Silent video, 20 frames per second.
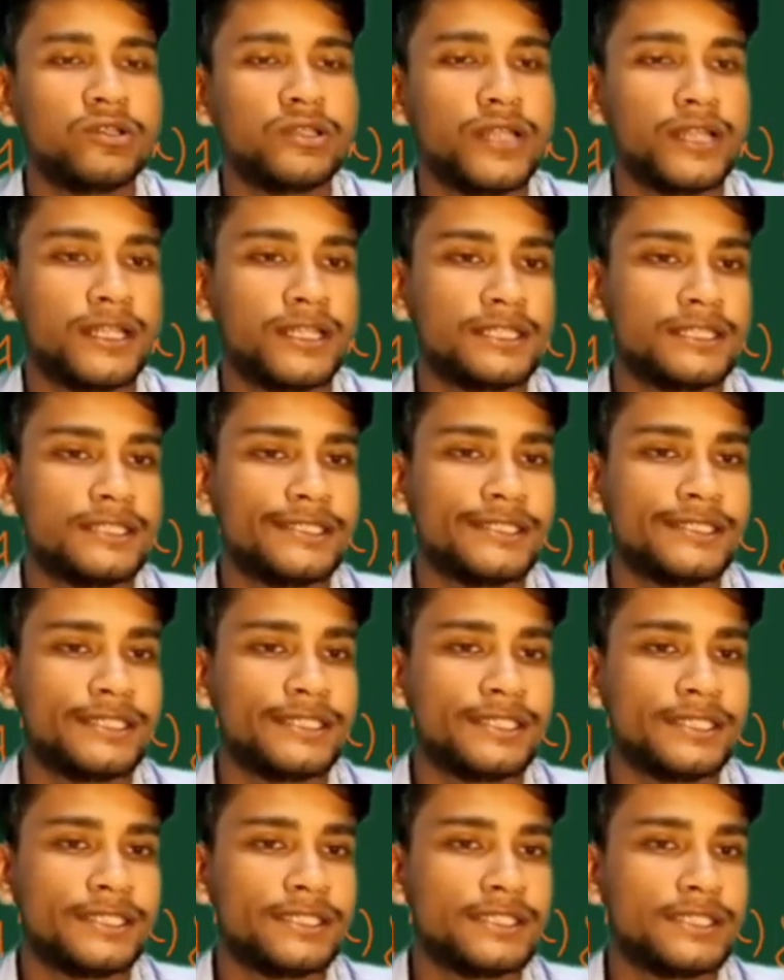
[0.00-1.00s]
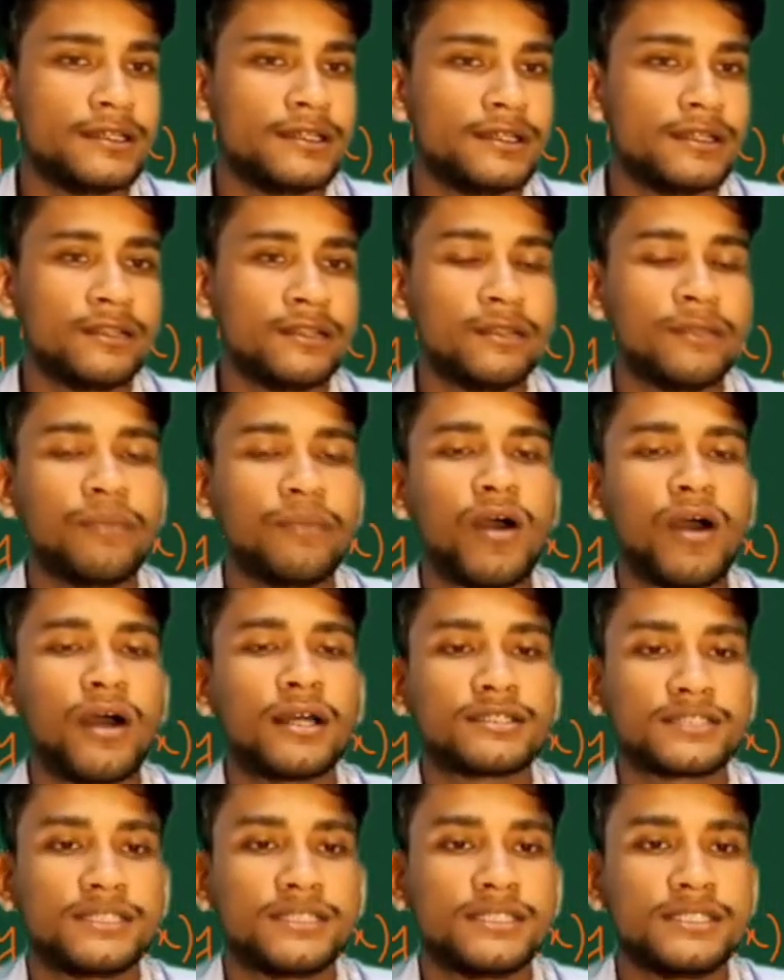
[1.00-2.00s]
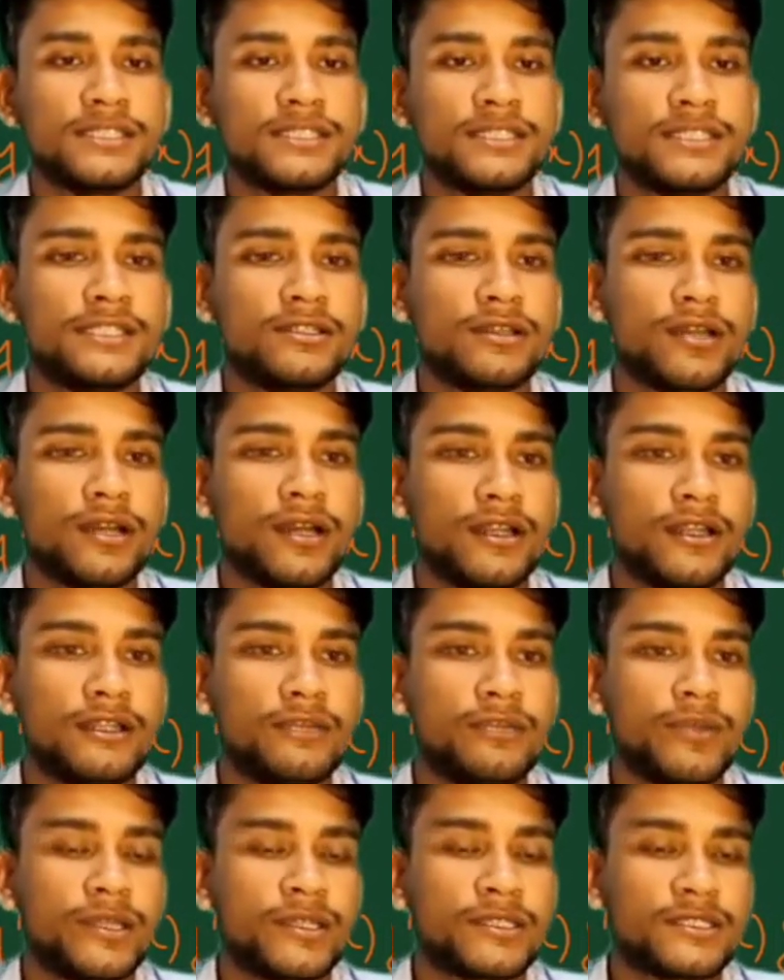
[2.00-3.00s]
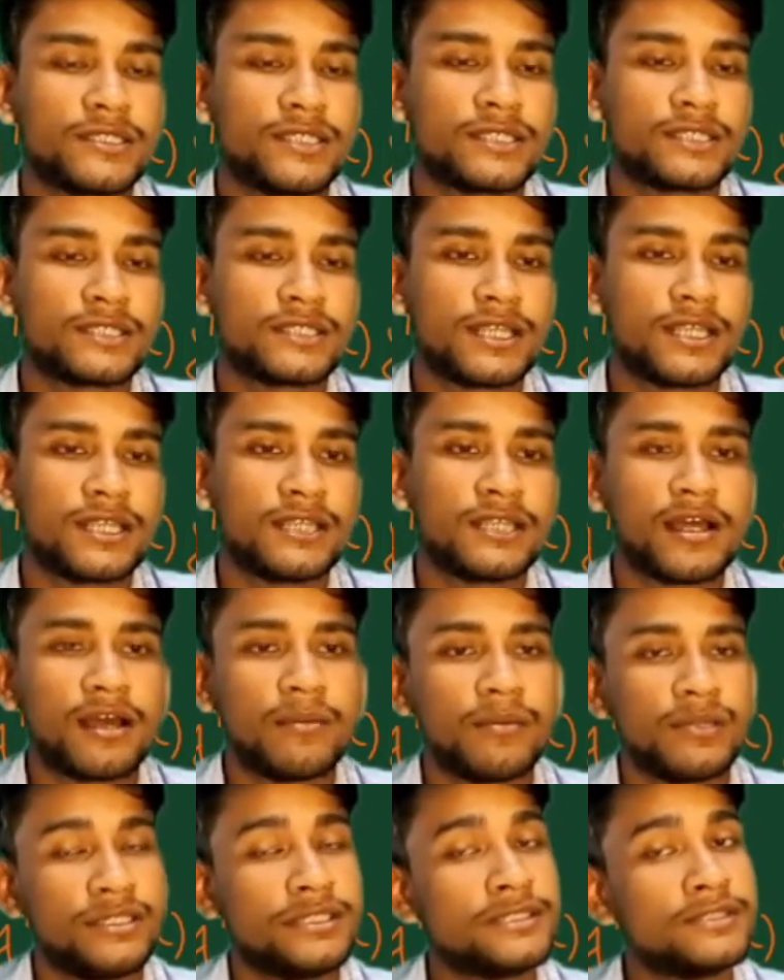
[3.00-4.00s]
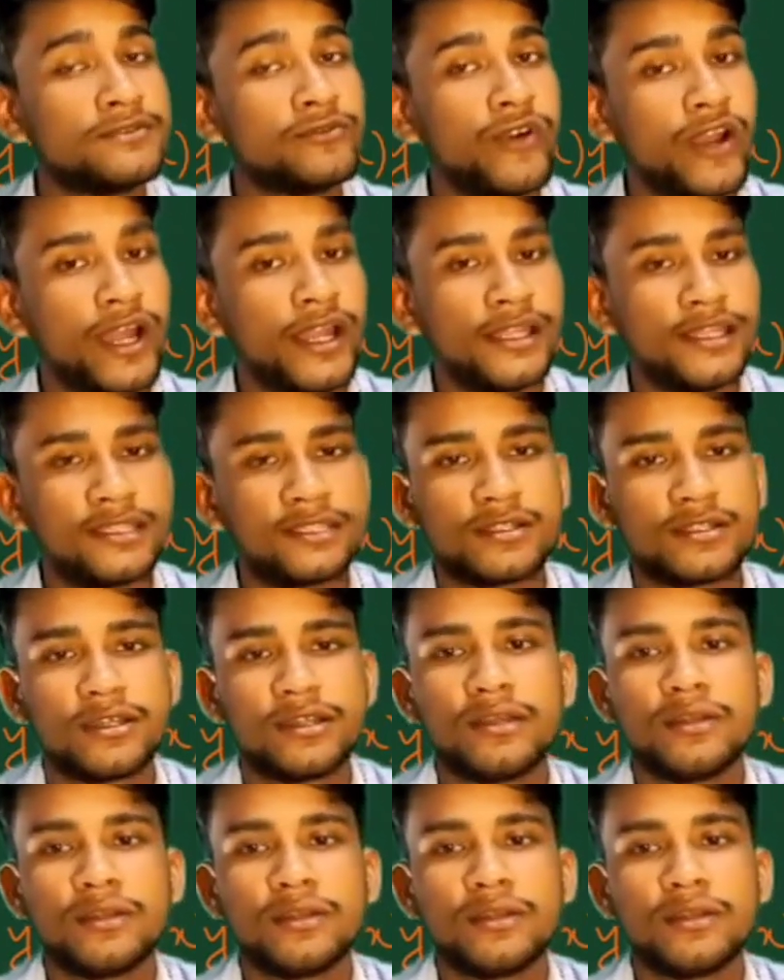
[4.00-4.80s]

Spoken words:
That is, here the first degree differentiation term is vanished.